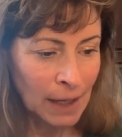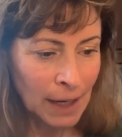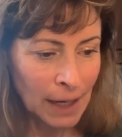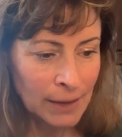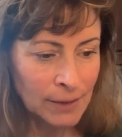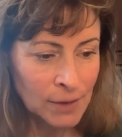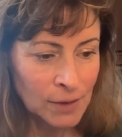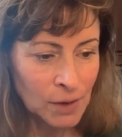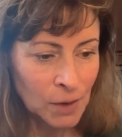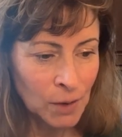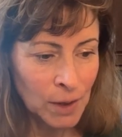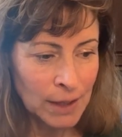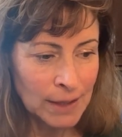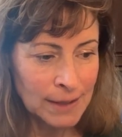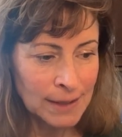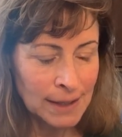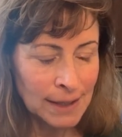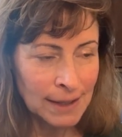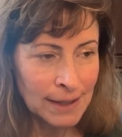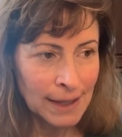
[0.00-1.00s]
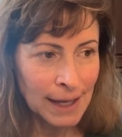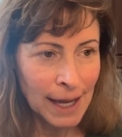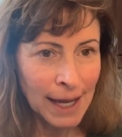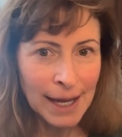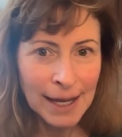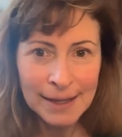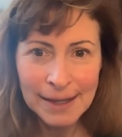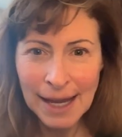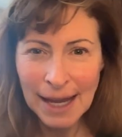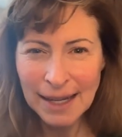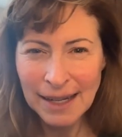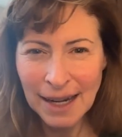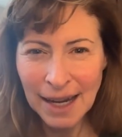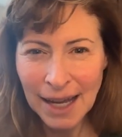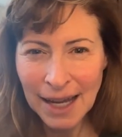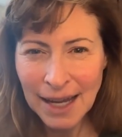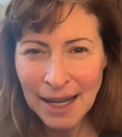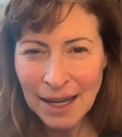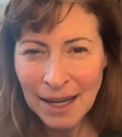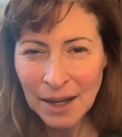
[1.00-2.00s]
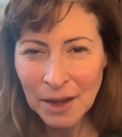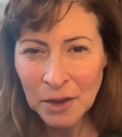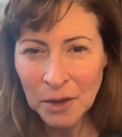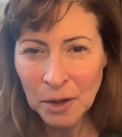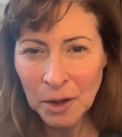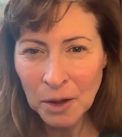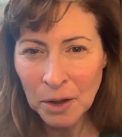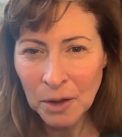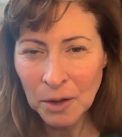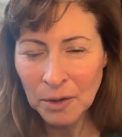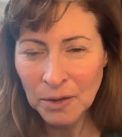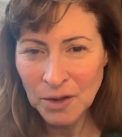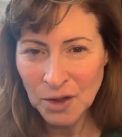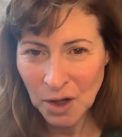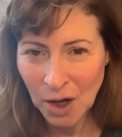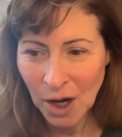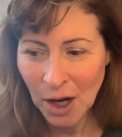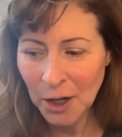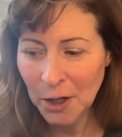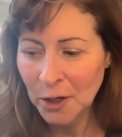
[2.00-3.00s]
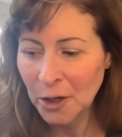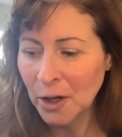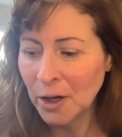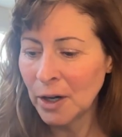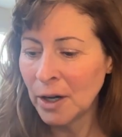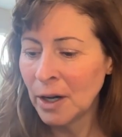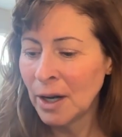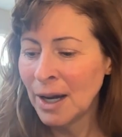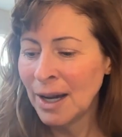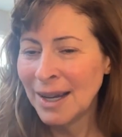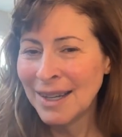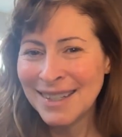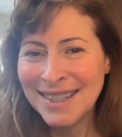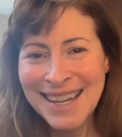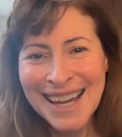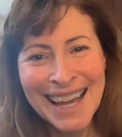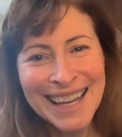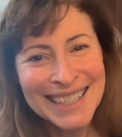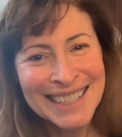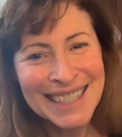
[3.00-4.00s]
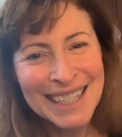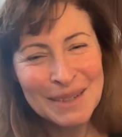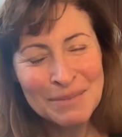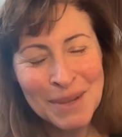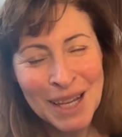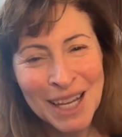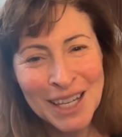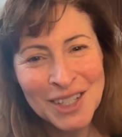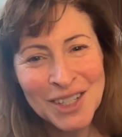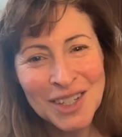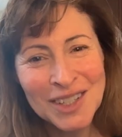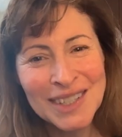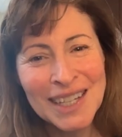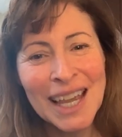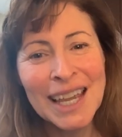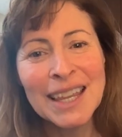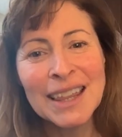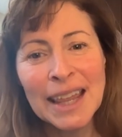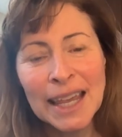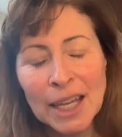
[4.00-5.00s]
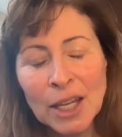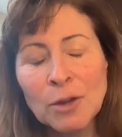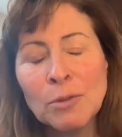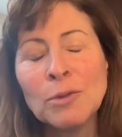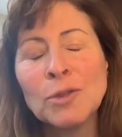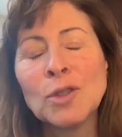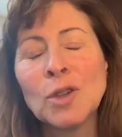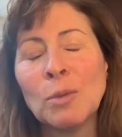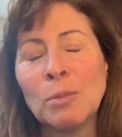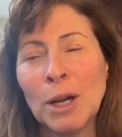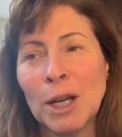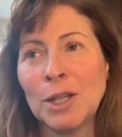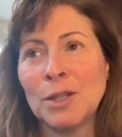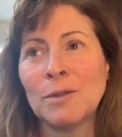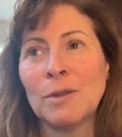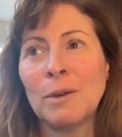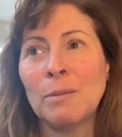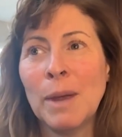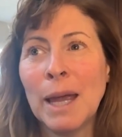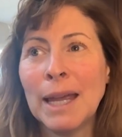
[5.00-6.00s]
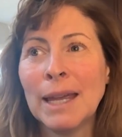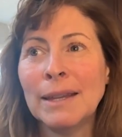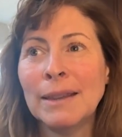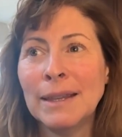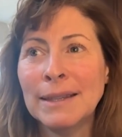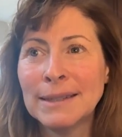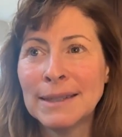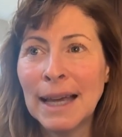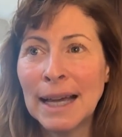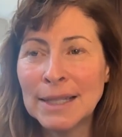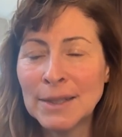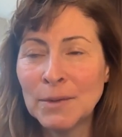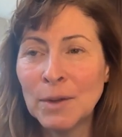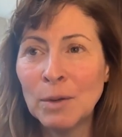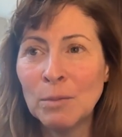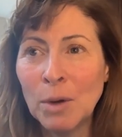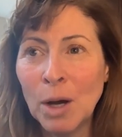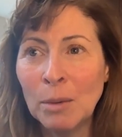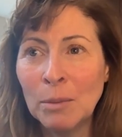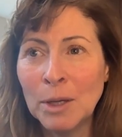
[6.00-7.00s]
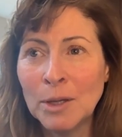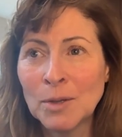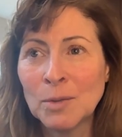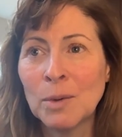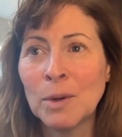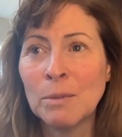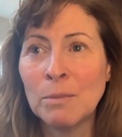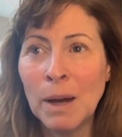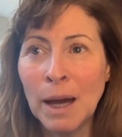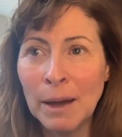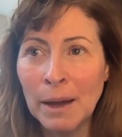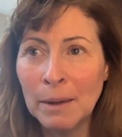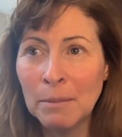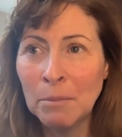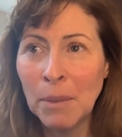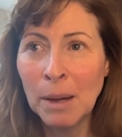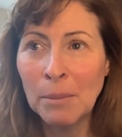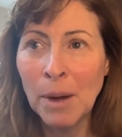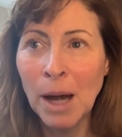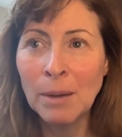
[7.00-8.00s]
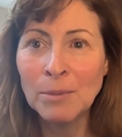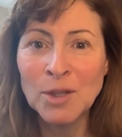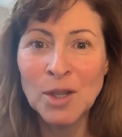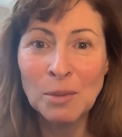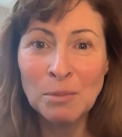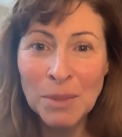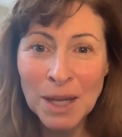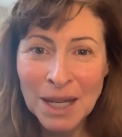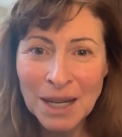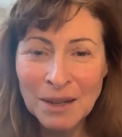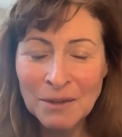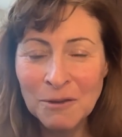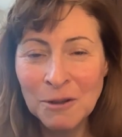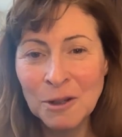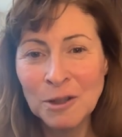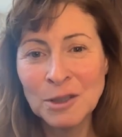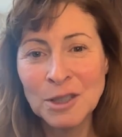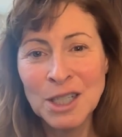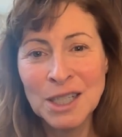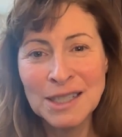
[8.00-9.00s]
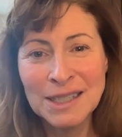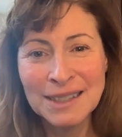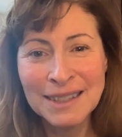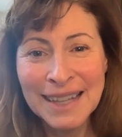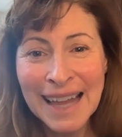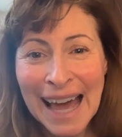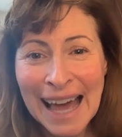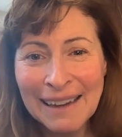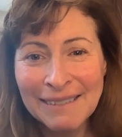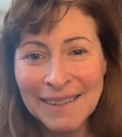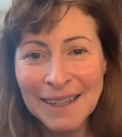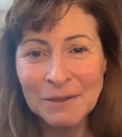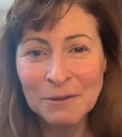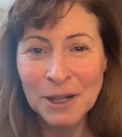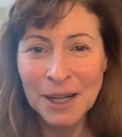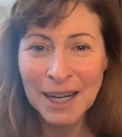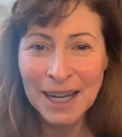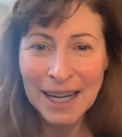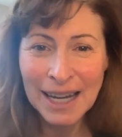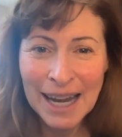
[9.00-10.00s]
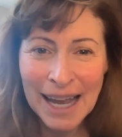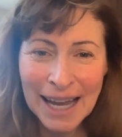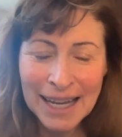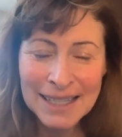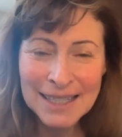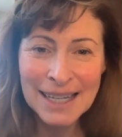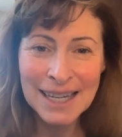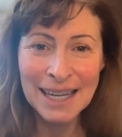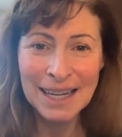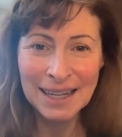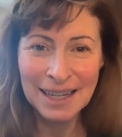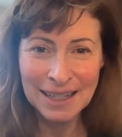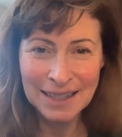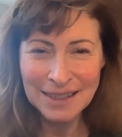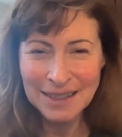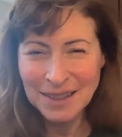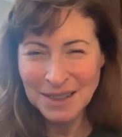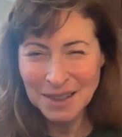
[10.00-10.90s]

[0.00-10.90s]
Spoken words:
so they did that. And that night, the daughter texted me, and she's like, thank you so much for making these last few moments with my mom so meaningful. She's laughing, we're connecting, and